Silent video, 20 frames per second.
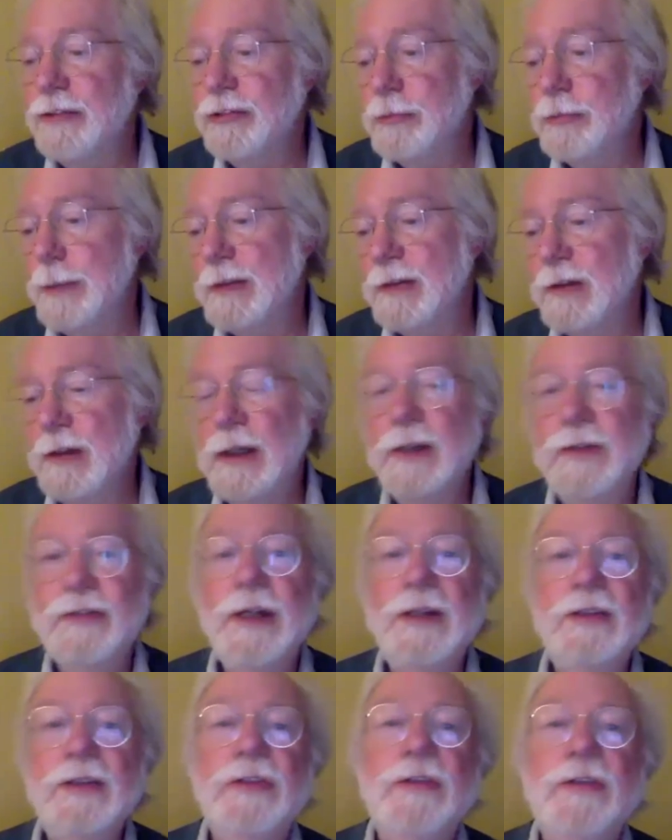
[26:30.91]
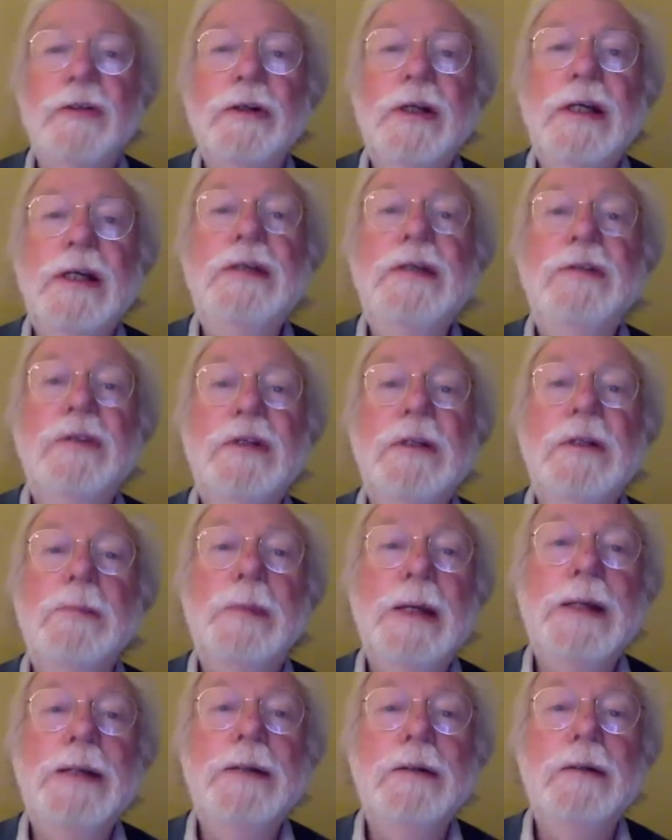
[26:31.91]
specialization,
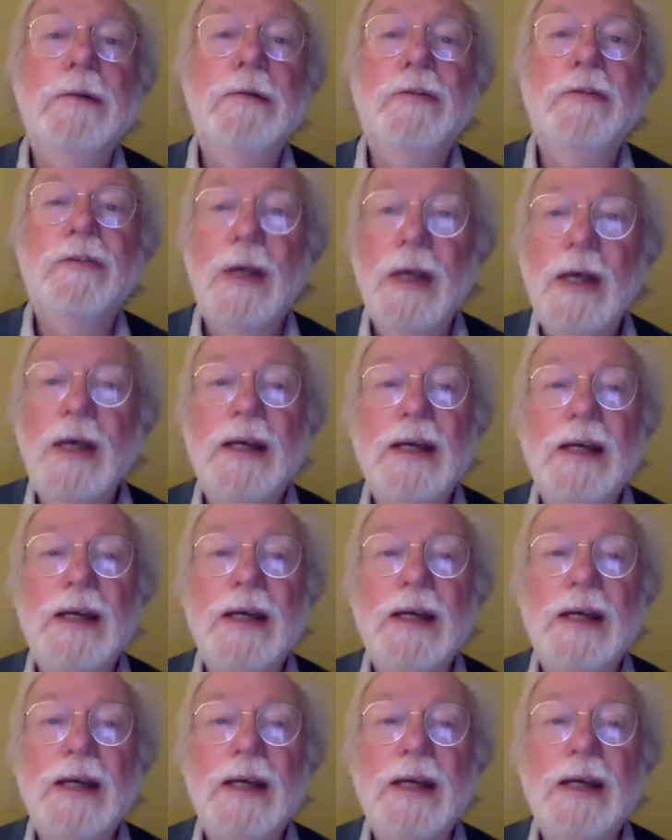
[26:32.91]
interdependence,